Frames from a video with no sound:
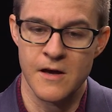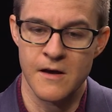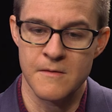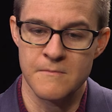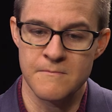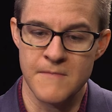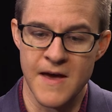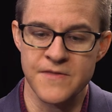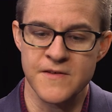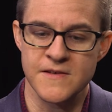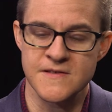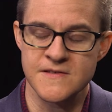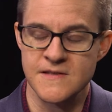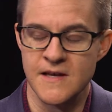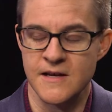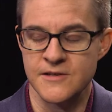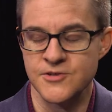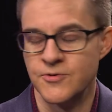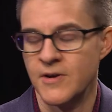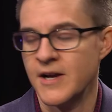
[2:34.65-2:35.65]
methods
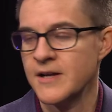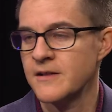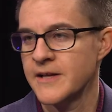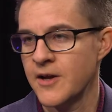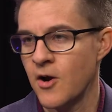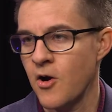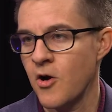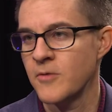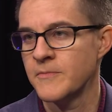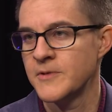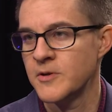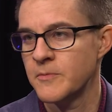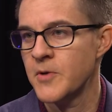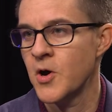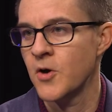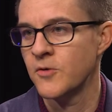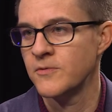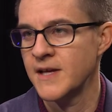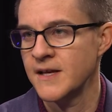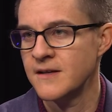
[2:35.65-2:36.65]
that directly harm an
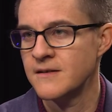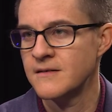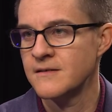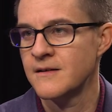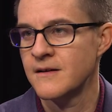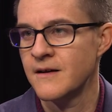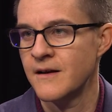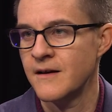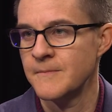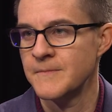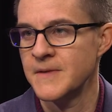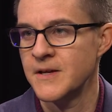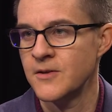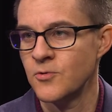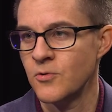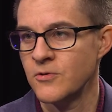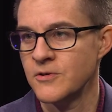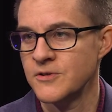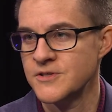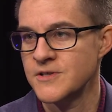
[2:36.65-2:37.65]
opponent in
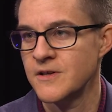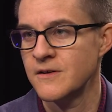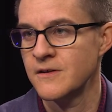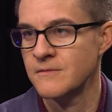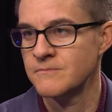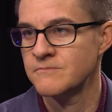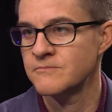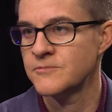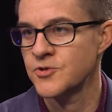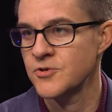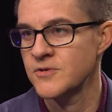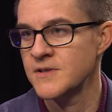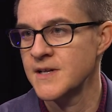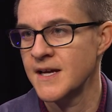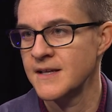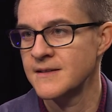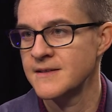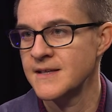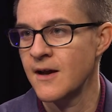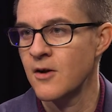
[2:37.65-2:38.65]
order to
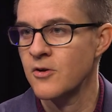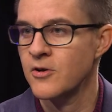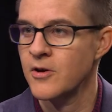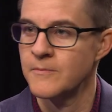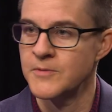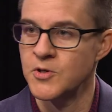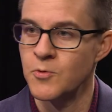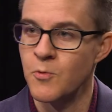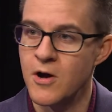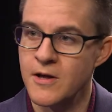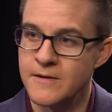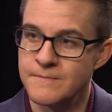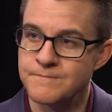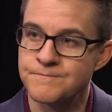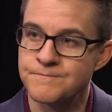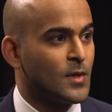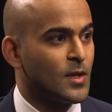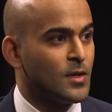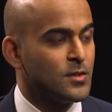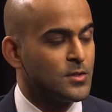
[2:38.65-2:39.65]
create the outcome you want.
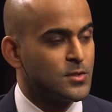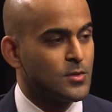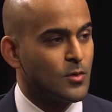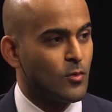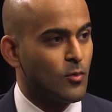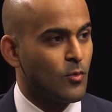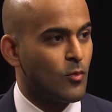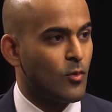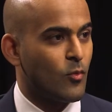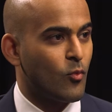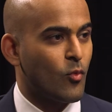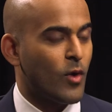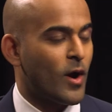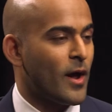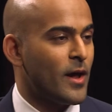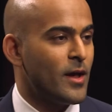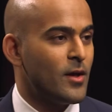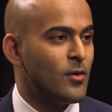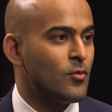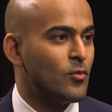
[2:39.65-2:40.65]
So
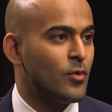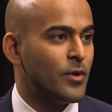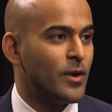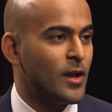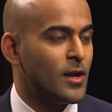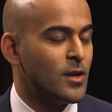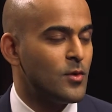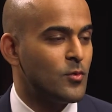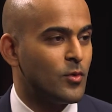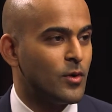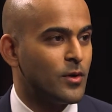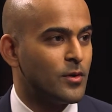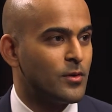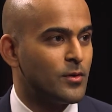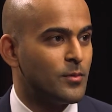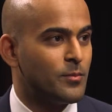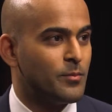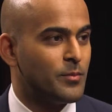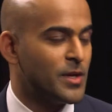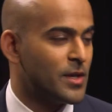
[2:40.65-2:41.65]
why would anyone
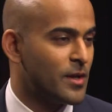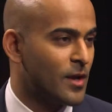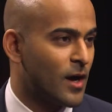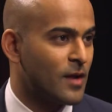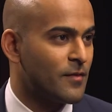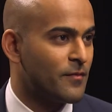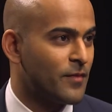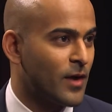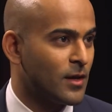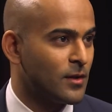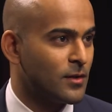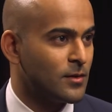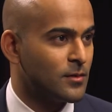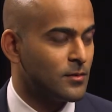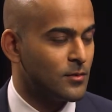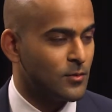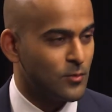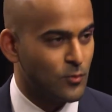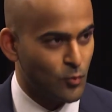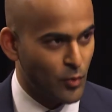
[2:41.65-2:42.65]
be nonviolent
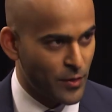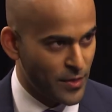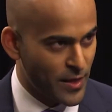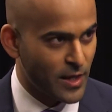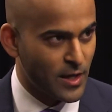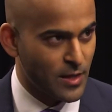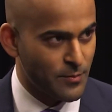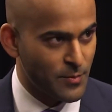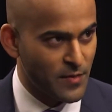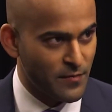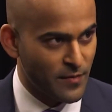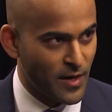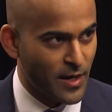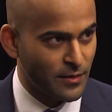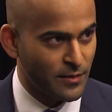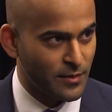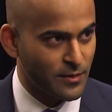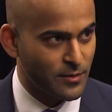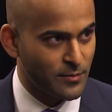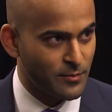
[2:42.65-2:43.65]
when they can be
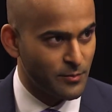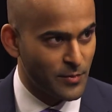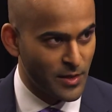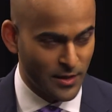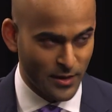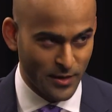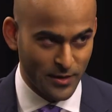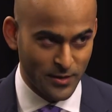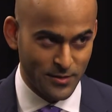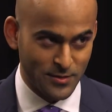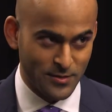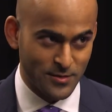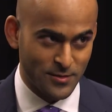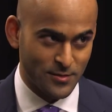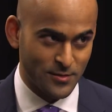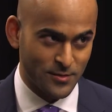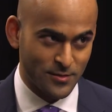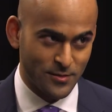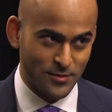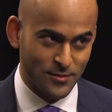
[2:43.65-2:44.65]
violent?
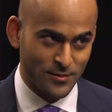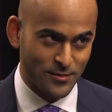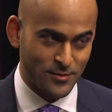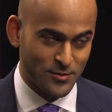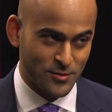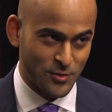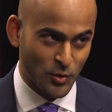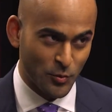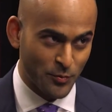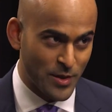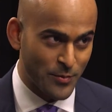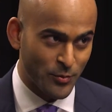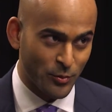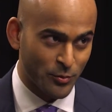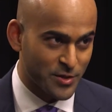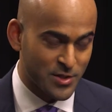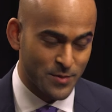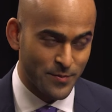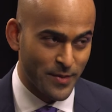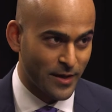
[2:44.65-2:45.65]
Because don't people
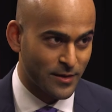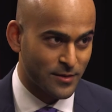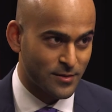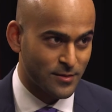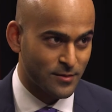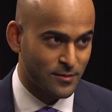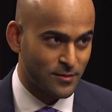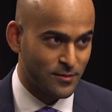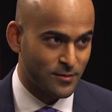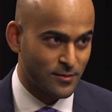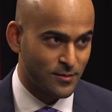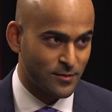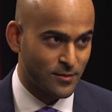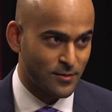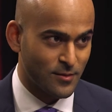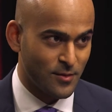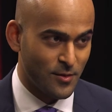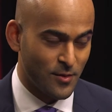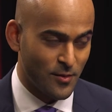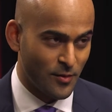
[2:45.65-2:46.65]
respect
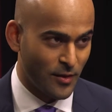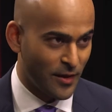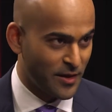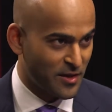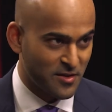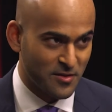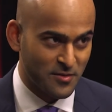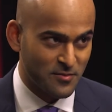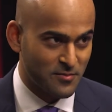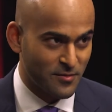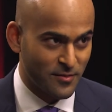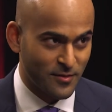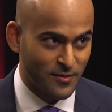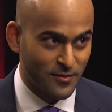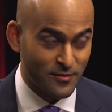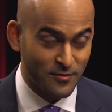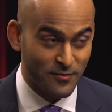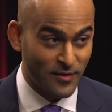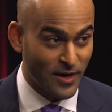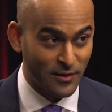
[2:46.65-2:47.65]

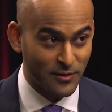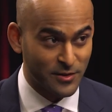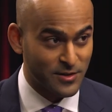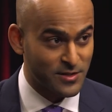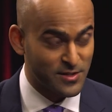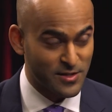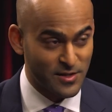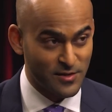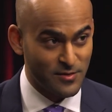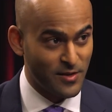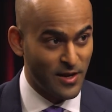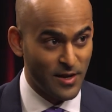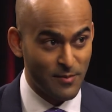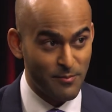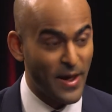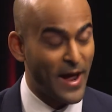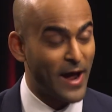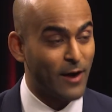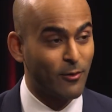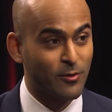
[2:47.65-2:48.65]
violence and
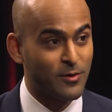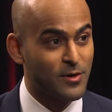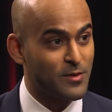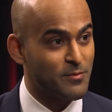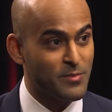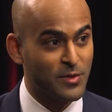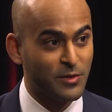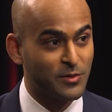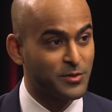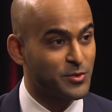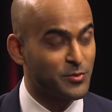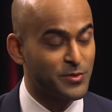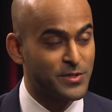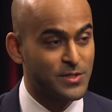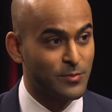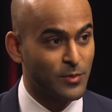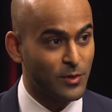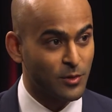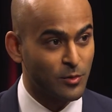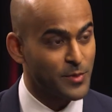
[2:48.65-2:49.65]
power and
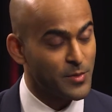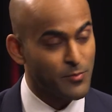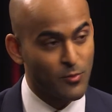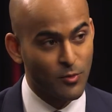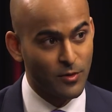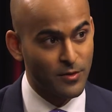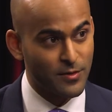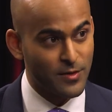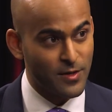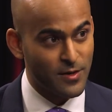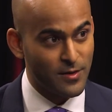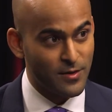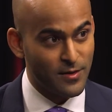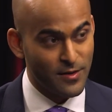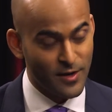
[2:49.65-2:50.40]
militarism a little bit more than